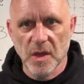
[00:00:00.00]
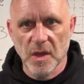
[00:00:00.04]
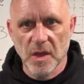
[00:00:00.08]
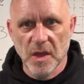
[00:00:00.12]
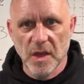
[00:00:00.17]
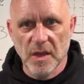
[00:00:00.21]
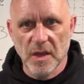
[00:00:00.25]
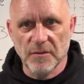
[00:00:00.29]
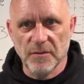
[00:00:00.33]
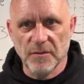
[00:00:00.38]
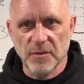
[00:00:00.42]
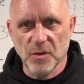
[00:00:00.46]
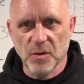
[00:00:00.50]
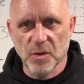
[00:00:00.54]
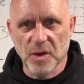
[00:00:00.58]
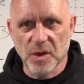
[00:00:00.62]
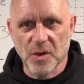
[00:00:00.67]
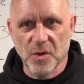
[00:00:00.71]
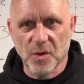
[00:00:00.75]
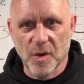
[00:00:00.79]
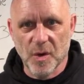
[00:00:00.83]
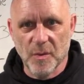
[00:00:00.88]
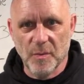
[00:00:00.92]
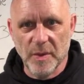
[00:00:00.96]
If you want to go
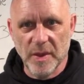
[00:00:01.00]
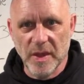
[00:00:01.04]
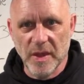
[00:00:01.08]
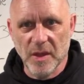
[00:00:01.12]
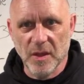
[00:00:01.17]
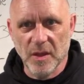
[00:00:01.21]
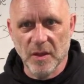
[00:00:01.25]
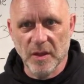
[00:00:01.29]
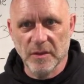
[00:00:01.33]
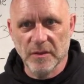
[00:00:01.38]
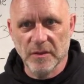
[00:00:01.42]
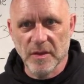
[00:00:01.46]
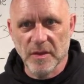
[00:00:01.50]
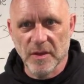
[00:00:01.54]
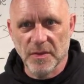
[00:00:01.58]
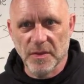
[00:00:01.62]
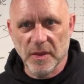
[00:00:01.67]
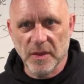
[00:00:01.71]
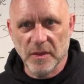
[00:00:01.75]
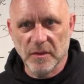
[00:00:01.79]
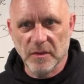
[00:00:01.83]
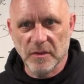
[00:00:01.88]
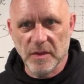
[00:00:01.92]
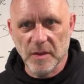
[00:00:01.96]
up a hill, it's not this
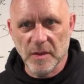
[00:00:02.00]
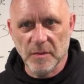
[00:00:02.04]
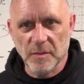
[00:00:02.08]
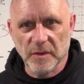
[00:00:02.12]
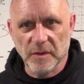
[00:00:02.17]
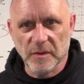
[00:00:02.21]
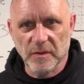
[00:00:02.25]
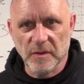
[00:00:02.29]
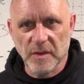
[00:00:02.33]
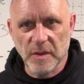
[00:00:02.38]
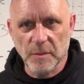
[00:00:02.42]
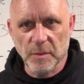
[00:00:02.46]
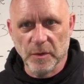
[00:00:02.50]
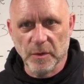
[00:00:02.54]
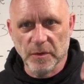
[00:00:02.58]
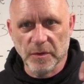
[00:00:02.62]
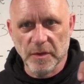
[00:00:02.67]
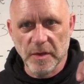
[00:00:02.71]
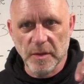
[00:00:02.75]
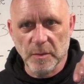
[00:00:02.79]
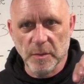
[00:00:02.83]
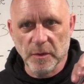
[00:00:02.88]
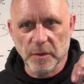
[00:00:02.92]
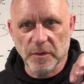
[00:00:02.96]
steep. It's steeper,
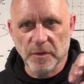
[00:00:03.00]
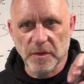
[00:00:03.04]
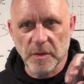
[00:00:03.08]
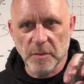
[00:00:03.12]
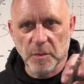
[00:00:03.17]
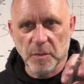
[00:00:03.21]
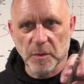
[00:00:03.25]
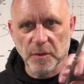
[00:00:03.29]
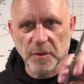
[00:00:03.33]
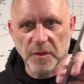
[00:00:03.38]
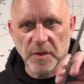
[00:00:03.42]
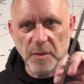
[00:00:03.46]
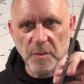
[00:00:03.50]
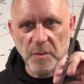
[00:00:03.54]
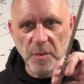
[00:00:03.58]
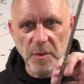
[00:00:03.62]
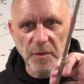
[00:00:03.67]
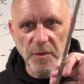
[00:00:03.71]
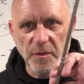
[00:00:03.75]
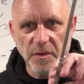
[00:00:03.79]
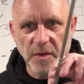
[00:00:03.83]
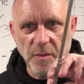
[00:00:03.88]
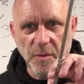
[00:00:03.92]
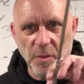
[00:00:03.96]
steeper, steeper, steeper,
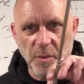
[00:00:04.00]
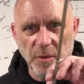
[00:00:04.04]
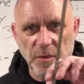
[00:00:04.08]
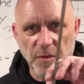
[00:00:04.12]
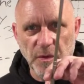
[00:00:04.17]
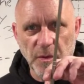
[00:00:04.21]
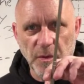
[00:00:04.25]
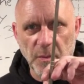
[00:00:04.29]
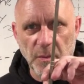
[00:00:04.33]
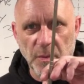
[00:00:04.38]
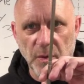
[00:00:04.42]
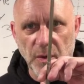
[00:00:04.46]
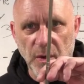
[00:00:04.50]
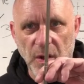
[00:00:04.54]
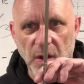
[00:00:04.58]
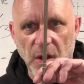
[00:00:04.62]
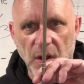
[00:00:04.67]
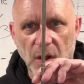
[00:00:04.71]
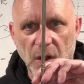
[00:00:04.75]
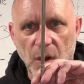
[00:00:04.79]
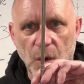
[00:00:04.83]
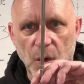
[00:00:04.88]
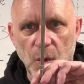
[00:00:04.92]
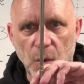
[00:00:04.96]
steeper, steeper.
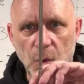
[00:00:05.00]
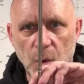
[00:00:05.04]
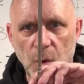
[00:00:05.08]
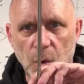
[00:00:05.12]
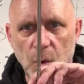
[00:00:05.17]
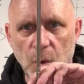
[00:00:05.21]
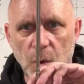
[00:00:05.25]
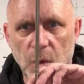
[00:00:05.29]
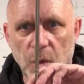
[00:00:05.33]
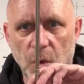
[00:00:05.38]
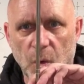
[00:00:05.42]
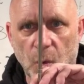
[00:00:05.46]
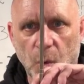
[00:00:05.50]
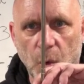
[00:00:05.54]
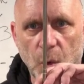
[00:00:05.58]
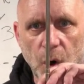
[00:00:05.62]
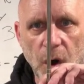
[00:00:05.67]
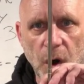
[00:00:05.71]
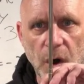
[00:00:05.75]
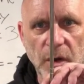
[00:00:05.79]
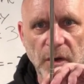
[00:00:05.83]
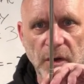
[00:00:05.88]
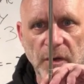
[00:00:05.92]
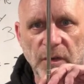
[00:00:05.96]
Ooh, the
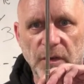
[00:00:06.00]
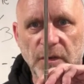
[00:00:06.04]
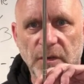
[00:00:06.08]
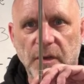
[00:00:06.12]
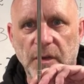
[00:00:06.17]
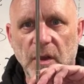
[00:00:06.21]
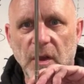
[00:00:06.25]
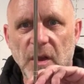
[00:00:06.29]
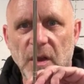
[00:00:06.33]
worst.